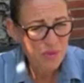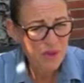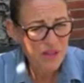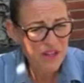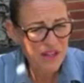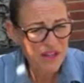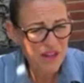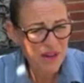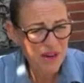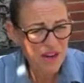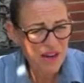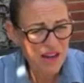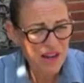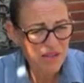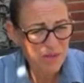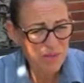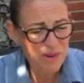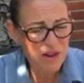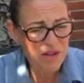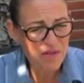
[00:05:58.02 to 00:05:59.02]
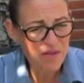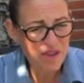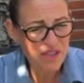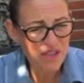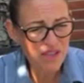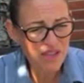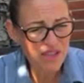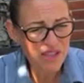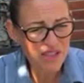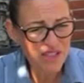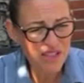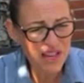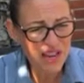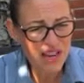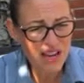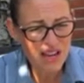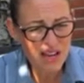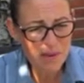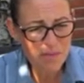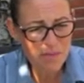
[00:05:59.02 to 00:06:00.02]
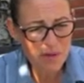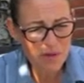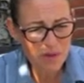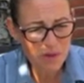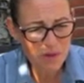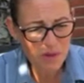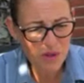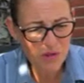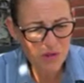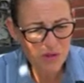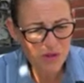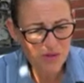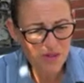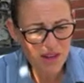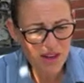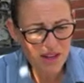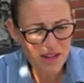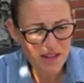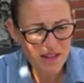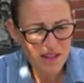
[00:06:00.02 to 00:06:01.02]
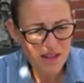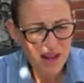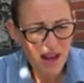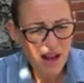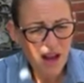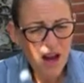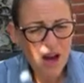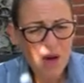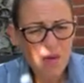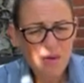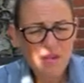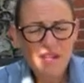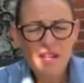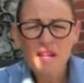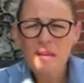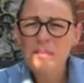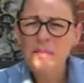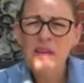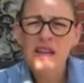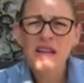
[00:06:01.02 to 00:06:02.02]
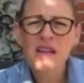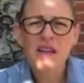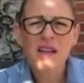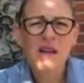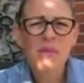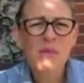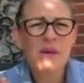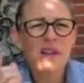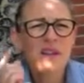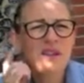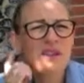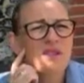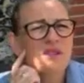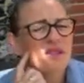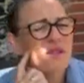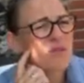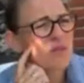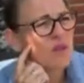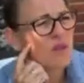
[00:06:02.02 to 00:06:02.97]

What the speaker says: We're going to go and have a bit of lunch today and put the world to rights. Oh, and then I'm meeting a couple of girls